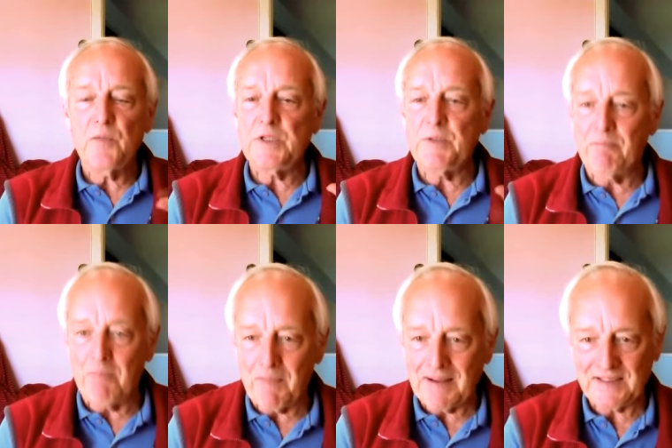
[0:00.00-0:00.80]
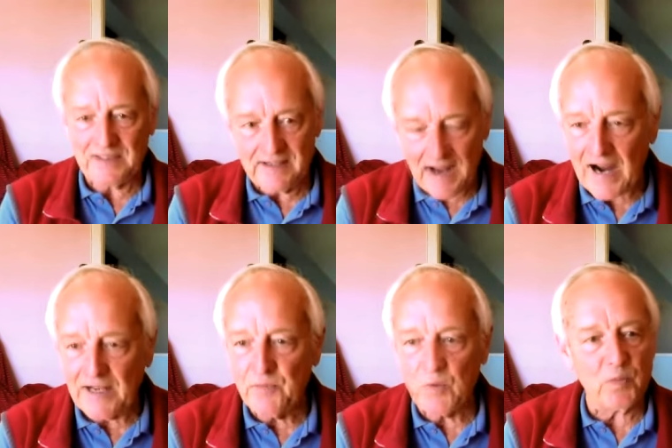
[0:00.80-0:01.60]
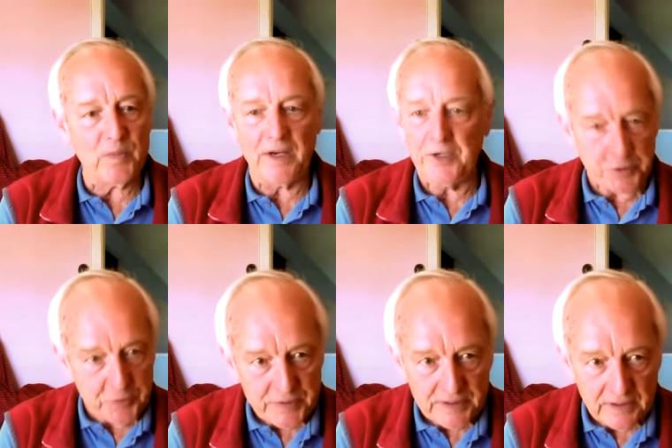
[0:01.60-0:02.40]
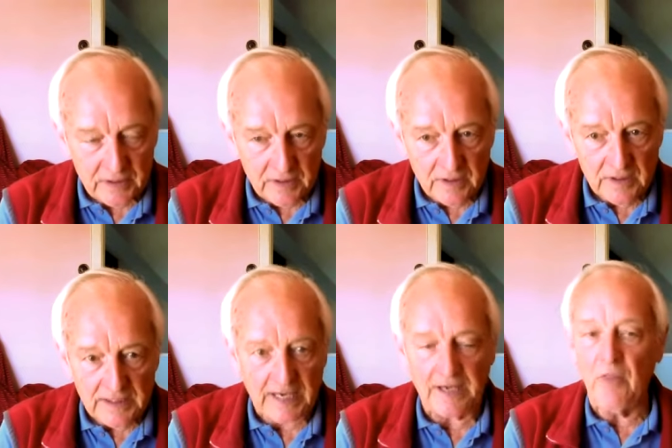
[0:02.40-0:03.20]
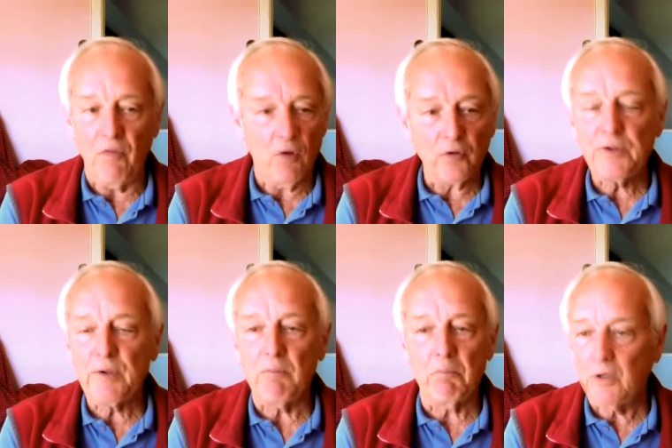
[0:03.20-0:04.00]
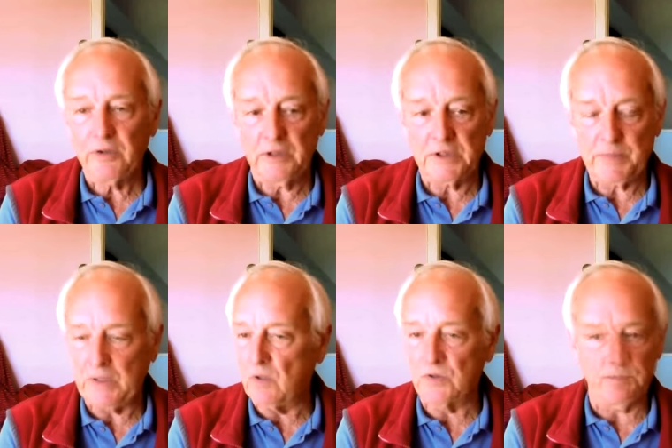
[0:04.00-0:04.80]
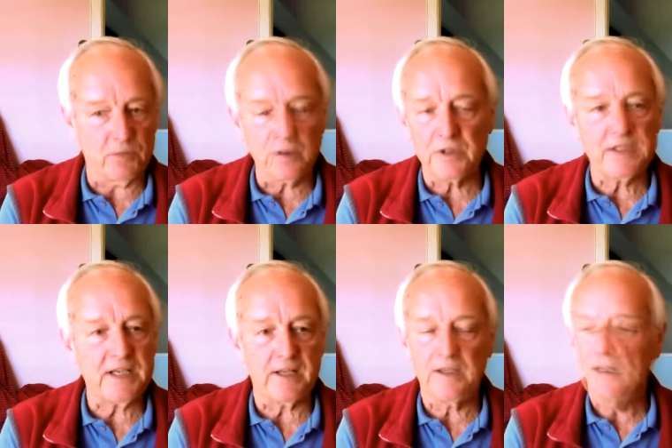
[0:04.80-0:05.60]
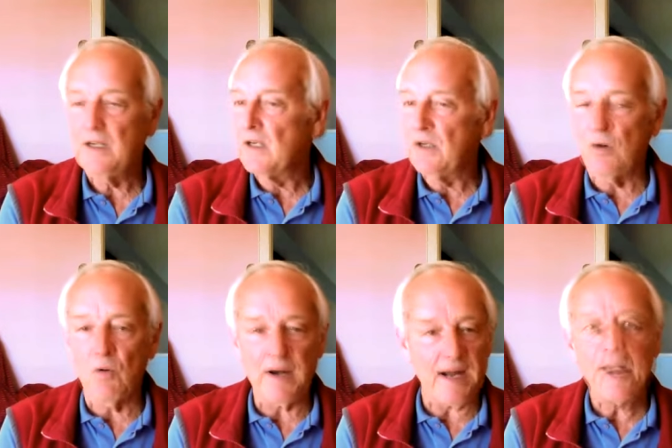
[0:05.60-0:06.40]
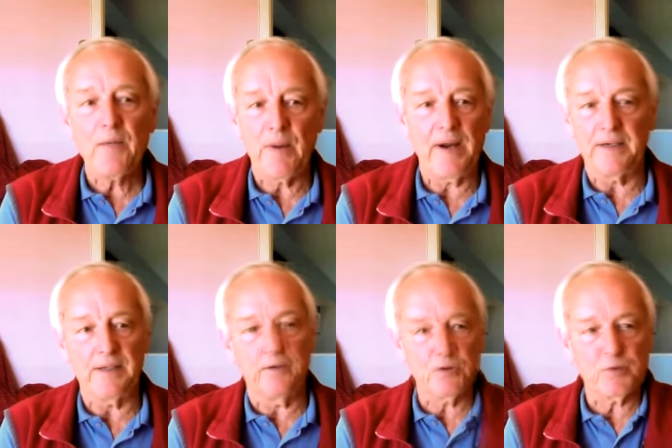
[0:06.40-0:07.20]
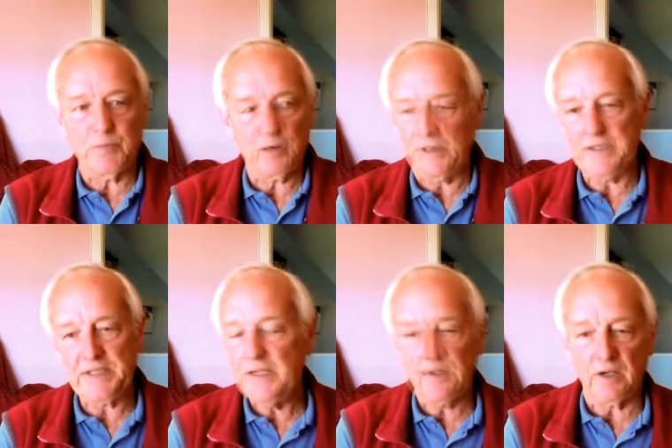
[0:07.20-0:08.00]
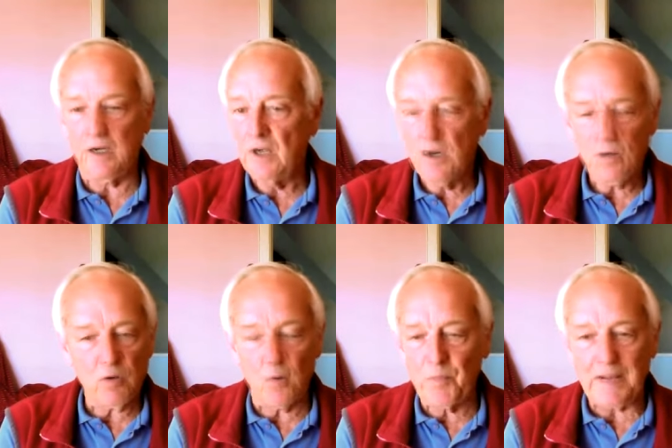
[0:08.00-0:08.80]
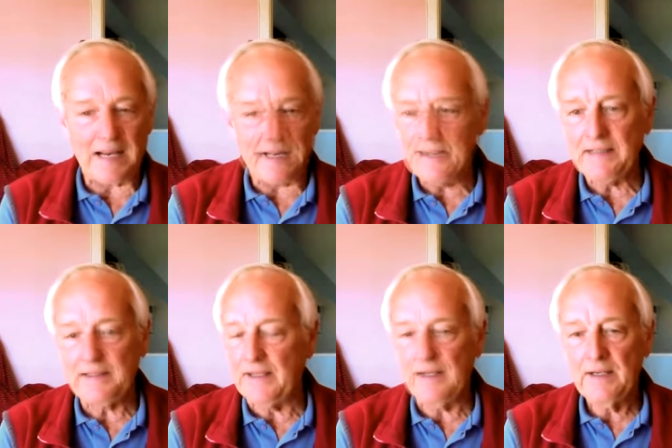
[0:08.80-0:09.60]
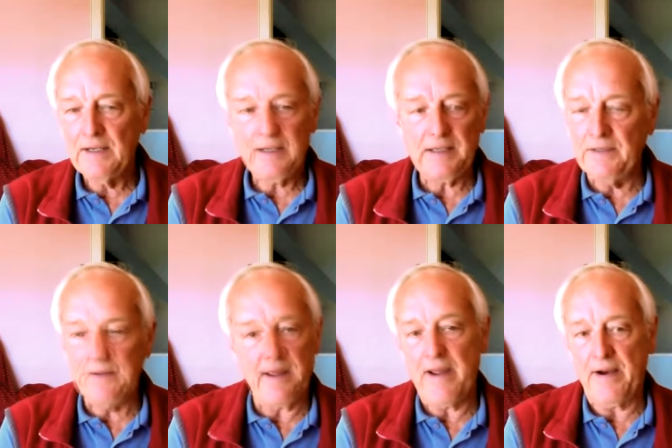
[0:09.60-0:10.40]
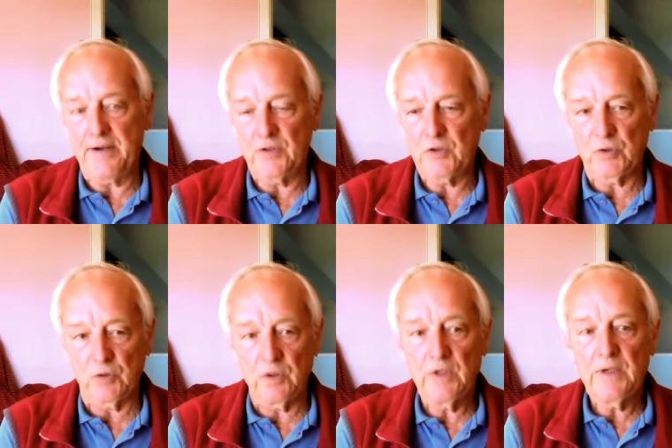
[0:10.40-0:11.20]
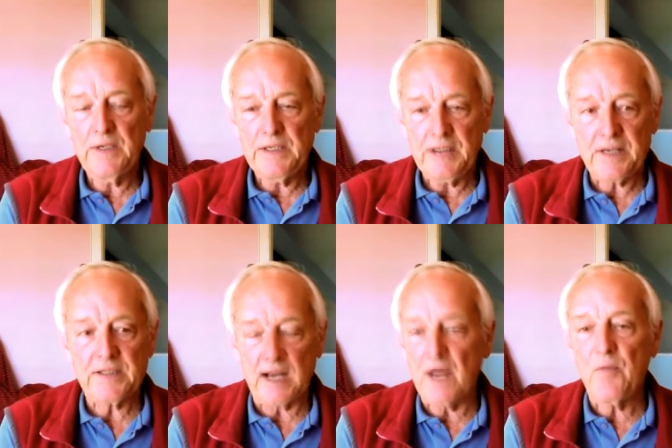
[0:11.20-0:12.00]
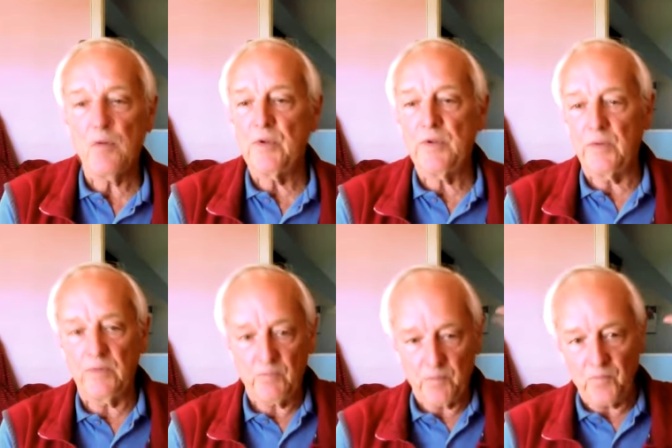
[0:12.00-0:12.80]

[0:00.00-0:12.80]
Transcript: which must guide what we are doing and not models because models can go anywhere and those models here are completely in the air so yes i would